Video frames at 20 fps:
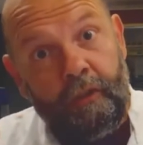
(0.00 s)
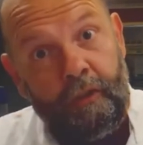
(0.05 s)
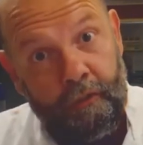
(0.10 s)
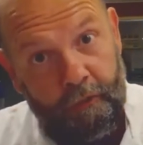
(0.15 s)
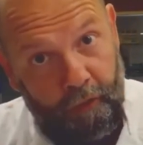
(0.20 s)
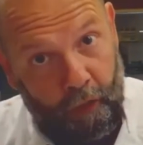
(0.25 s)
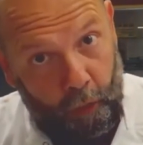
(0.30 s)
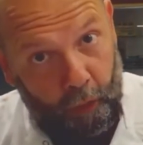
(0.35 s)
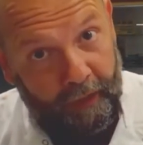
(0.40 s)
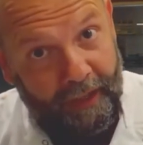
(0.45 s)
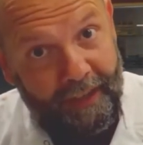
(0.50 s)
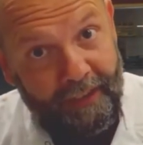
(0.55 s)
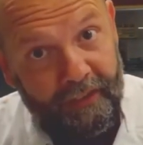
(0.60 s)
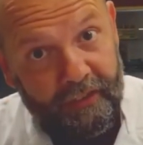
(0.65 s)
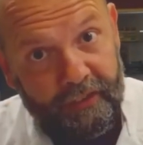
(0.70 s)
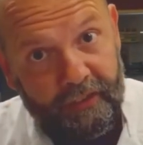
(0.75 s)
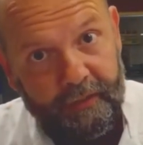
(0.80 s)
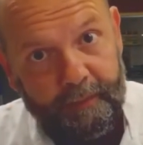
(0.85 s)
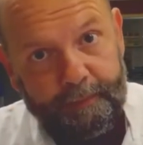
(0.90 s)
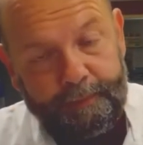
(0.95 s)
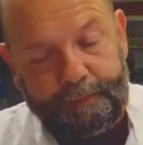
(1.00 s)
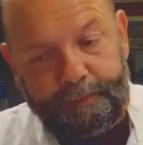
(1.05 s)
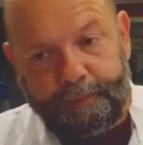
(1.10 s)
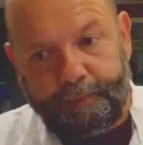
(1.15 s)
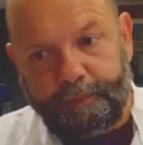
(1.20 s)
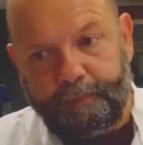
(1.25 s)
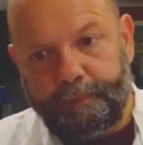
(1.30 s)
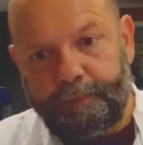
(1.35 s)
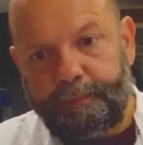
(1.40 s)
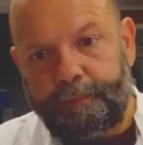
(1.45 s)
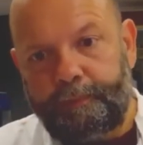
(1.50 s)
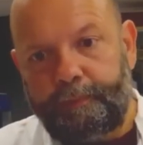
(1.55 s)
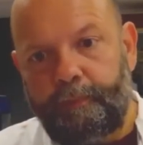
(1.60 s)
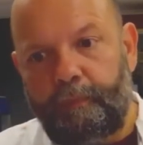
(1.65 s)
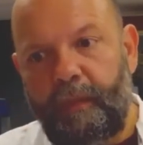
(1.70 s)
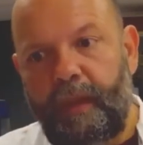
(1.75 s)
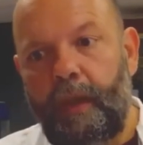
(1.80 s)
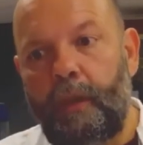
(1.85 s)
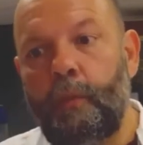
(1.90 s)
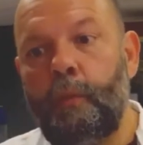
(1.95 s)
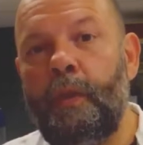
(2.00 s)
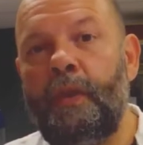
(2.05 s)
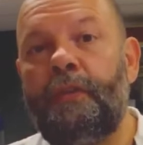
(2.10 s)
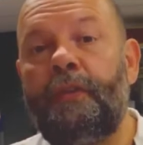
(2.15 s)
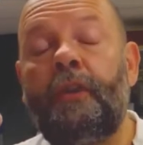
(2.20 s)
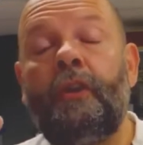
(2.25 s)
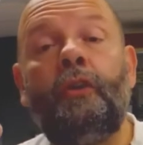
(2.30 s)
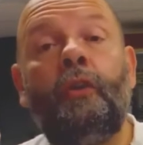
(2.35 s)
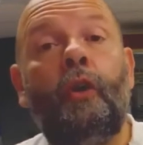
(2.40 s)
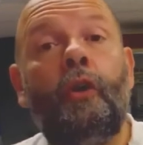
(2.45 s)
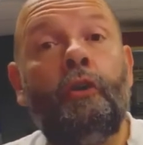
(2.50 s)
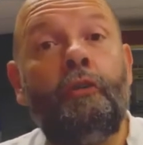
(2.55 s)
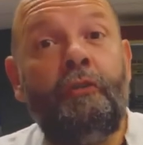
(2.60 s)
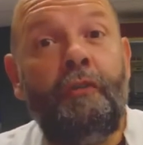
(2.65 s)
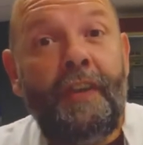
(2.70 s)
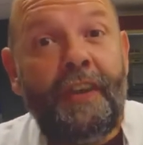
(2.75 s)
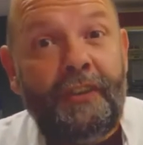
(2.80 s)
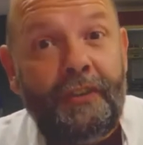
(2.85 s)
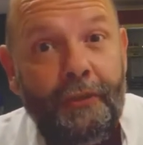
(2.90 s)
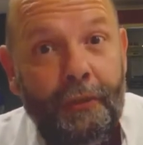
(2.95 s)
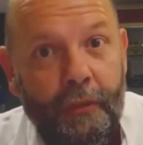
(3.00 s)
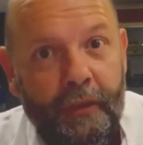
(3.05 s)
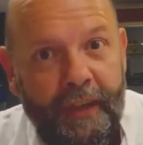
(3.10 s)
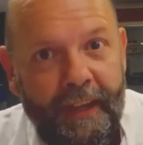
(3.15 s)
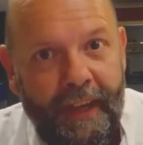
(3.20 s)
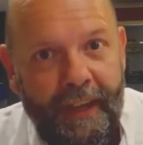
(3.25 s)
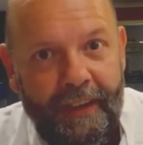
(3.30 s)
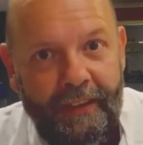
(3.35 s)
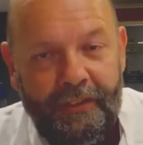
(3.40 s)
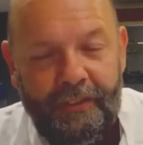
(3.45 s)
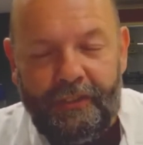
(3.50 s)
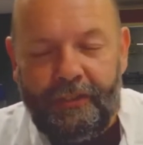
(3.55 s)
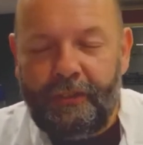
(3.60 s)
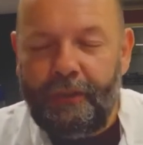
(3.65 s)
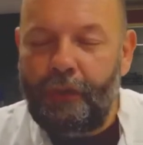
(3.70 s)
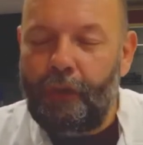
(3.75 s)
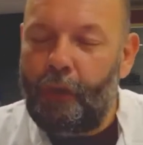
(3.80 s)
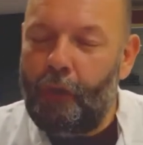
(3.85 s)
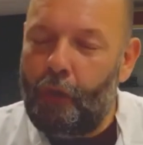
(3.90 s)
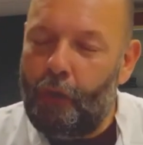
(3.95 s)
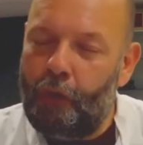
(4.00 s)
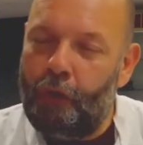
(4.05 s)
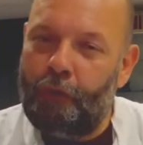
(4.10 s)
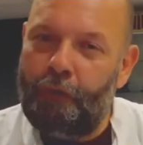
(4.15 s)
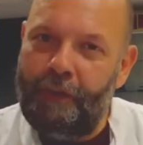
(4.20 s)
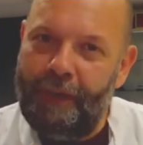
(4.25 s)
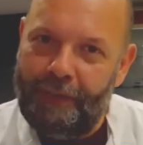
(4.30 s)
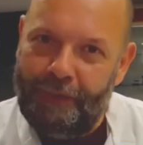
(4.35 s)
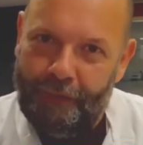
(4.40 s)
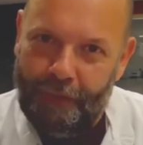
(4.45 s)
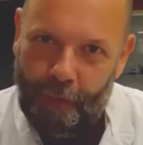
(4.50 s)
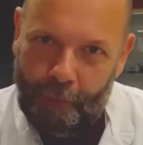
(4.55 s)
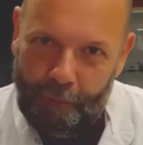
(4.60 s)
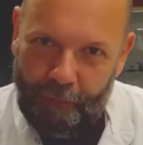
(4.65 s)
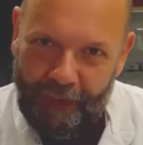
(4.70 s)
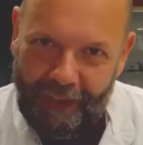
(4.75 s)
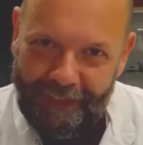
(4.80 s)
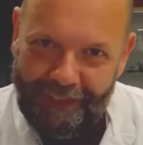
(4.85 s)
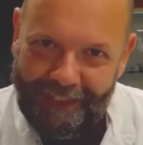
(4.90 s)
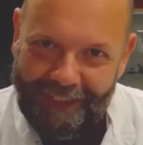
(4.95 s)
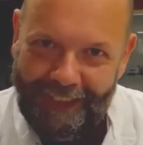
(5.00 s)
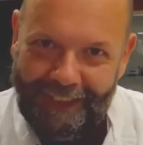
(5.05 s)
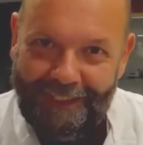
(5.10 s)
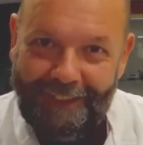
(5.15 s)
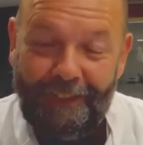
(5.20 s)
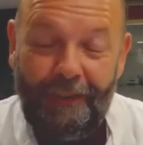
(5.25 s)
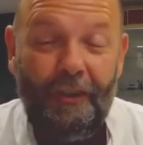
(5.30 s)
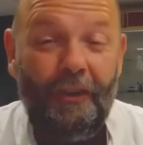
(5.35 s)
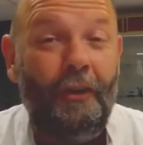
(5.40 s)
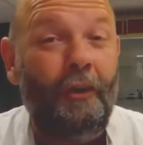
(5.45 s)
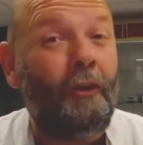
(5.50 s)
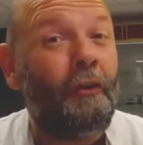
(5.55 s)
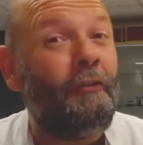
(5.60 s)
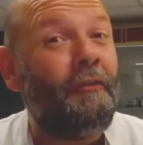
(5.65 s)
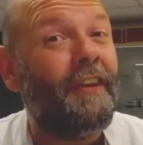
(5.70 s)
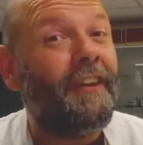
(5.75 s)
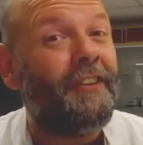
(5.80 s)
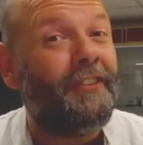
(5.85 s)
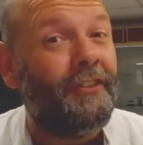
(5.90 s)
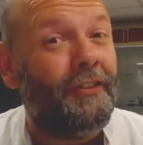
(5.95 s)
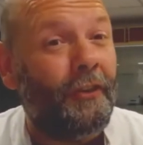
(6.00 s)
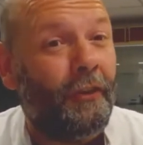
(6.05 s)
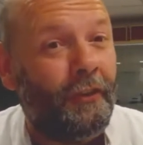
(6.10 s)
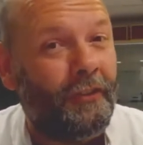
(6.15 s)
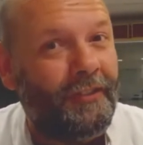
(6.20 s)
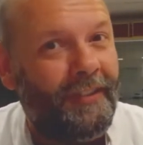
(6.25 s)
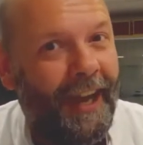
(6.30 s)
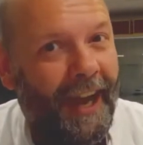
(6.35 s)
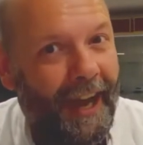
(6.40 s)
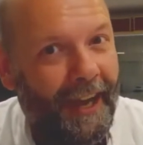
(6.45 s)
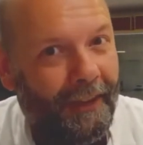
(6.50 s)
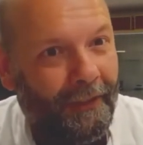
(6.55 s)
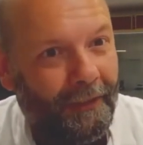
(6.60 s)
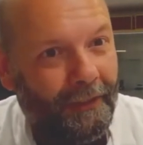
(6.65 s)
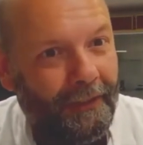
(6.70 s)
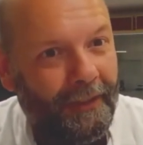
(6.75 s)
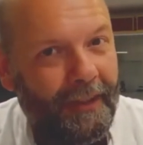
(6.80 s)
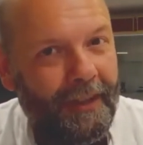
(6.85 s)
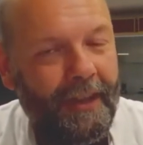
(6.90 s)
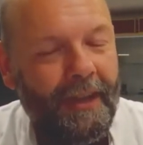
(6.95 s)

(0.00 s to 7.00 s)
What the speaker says: Rolex with an original case, original bracelet, original dial,